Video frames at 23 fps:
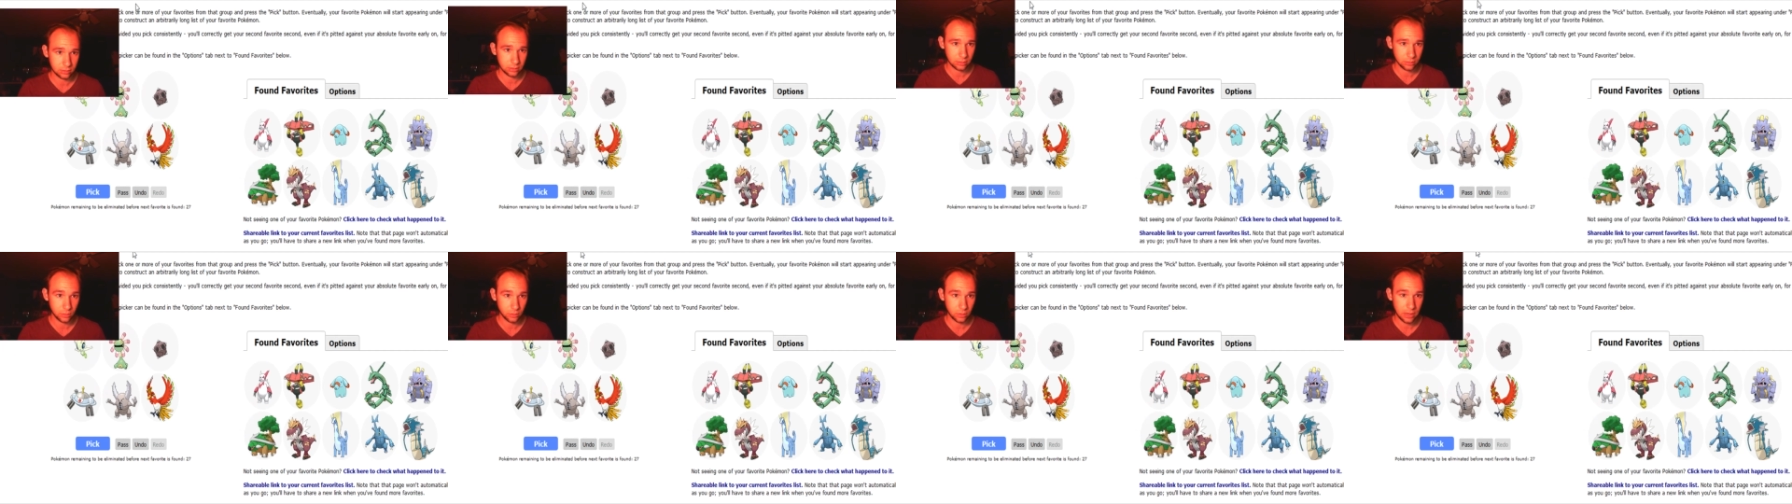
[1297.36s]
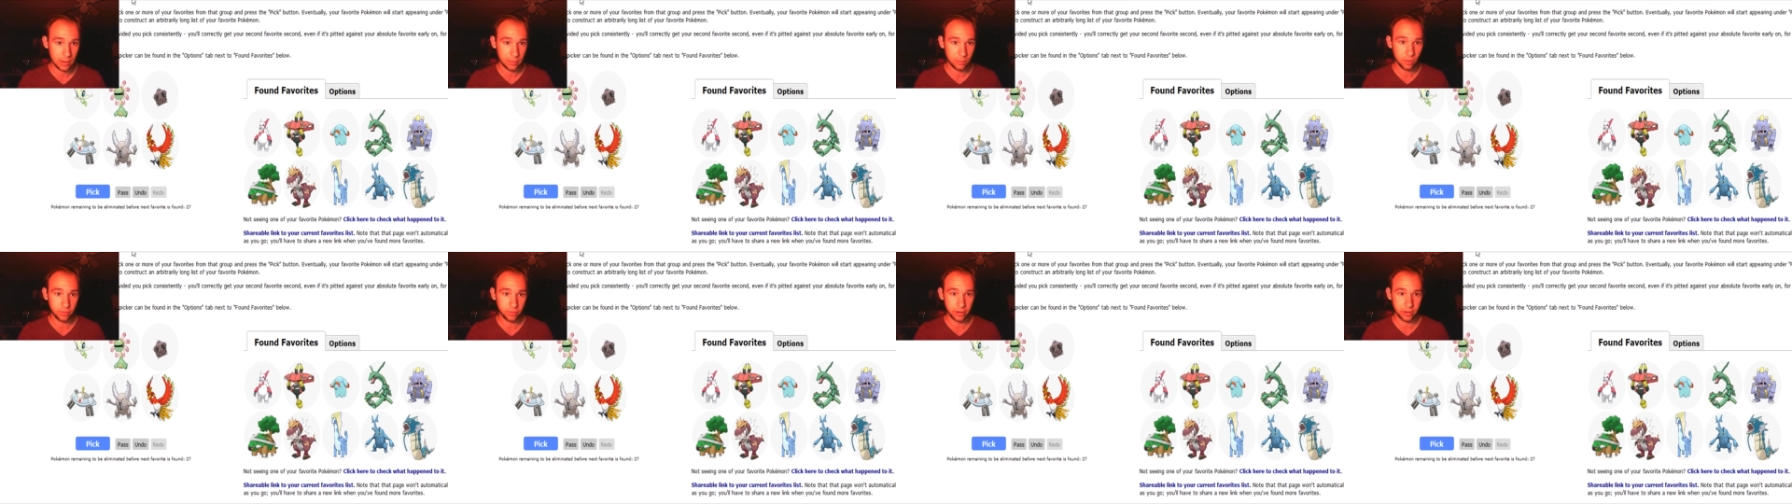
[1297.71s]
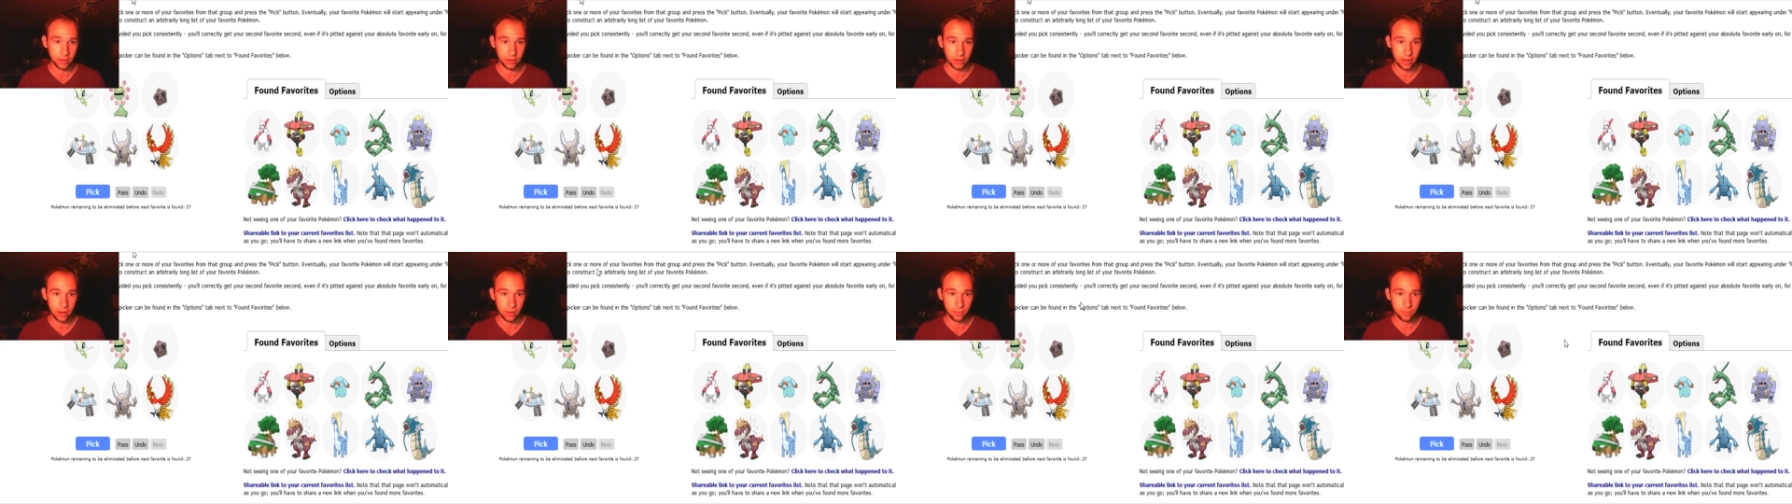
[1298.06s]
Well, I'm over here
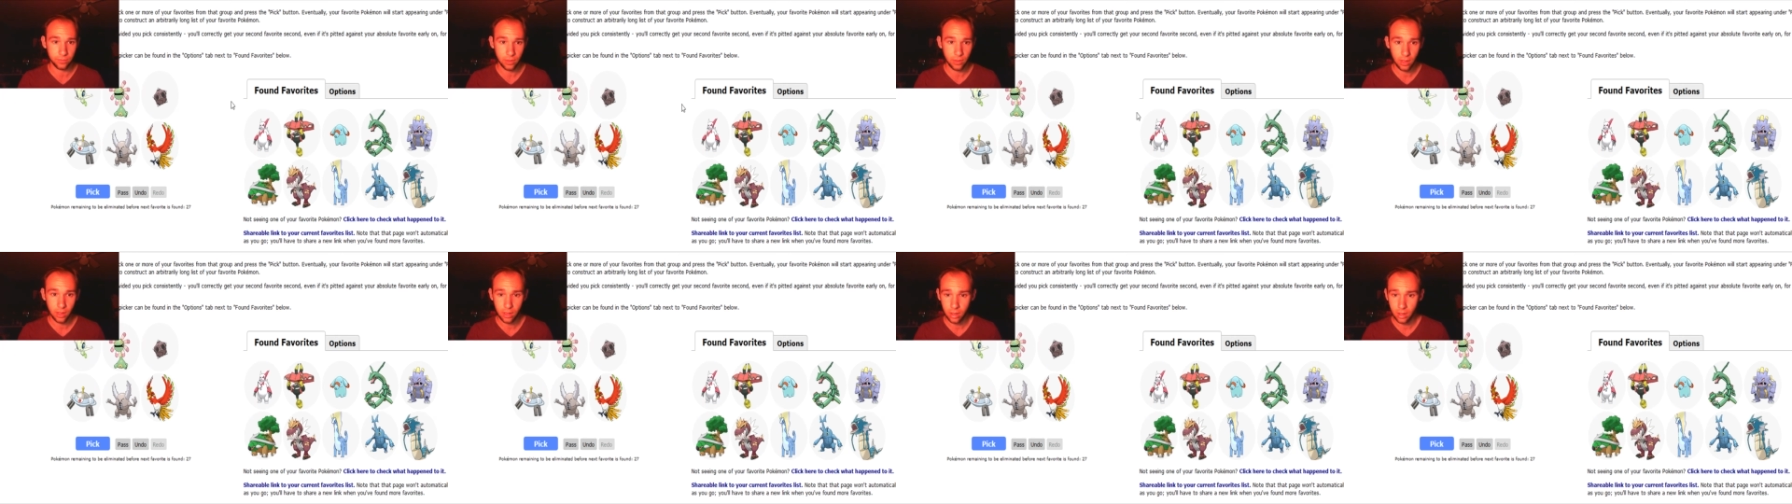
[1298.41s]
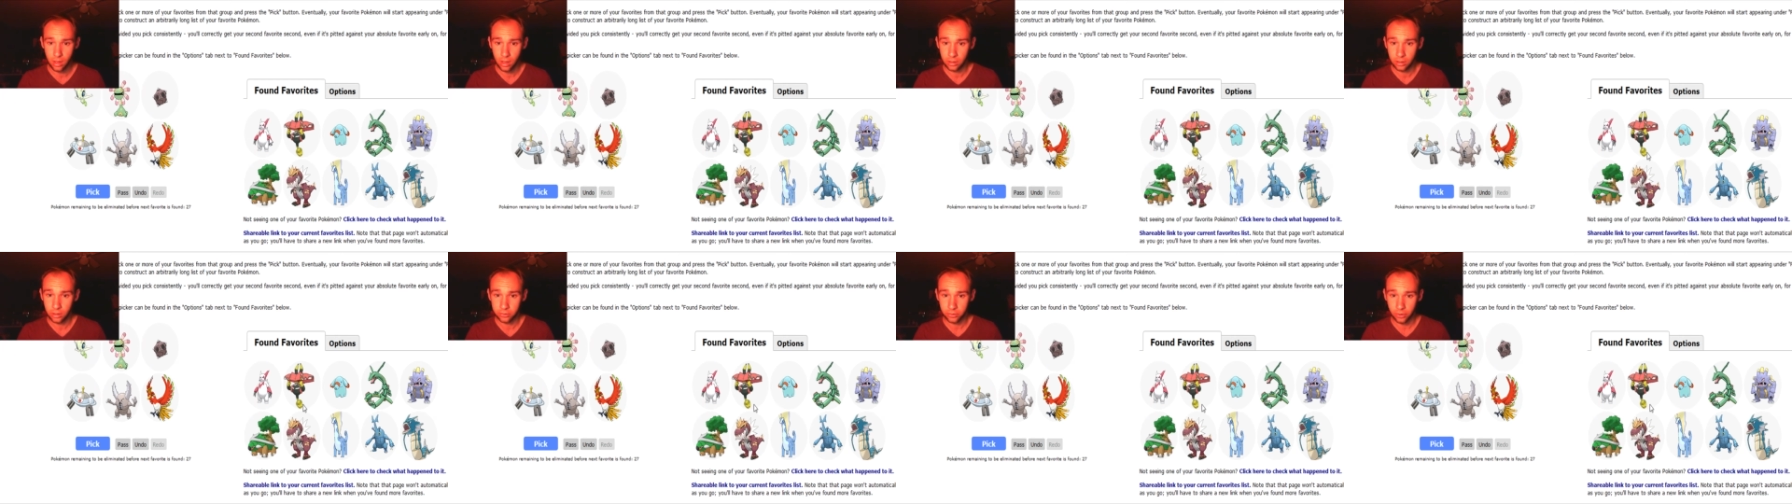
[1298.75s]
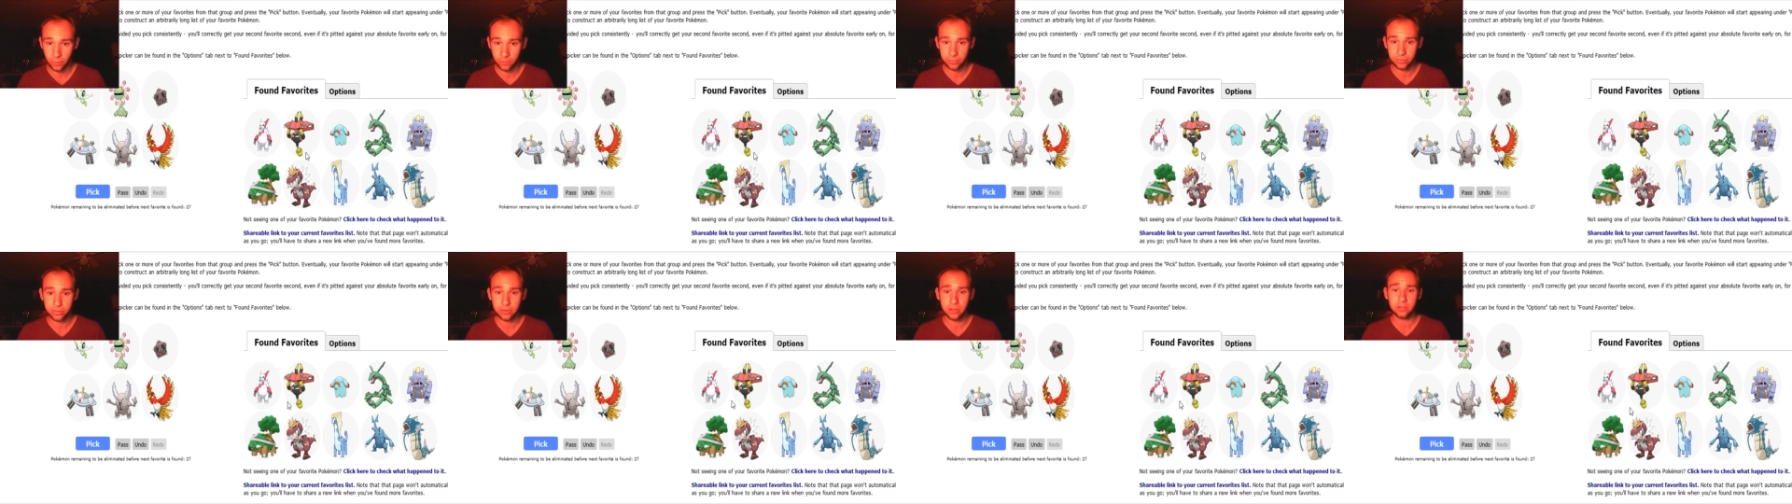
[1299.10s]
now. So
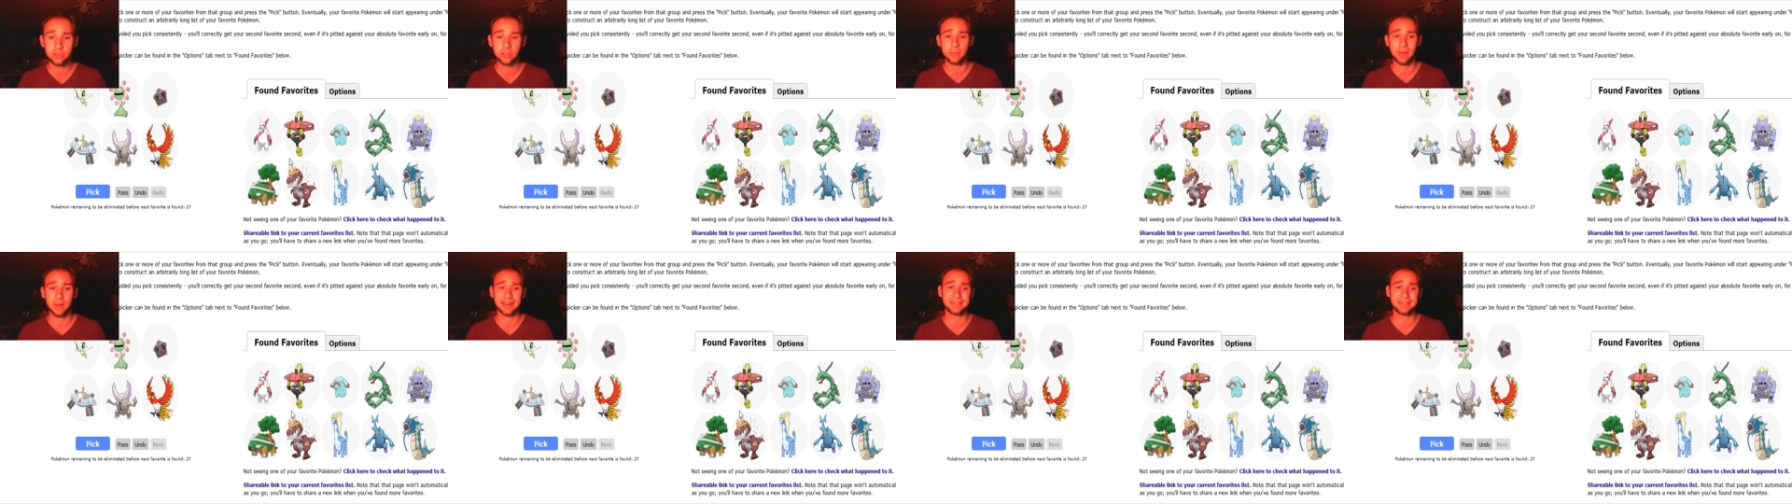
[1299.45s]
these are my